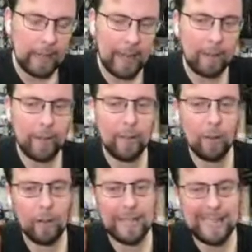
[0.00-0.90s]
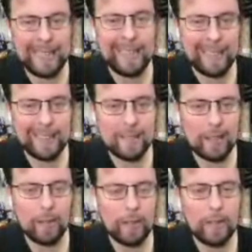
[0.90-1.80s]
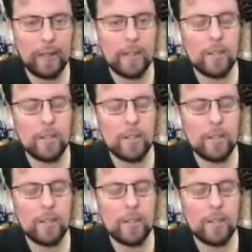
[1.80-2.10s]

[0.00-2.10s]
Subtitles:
clattering or a clink sound in the engine.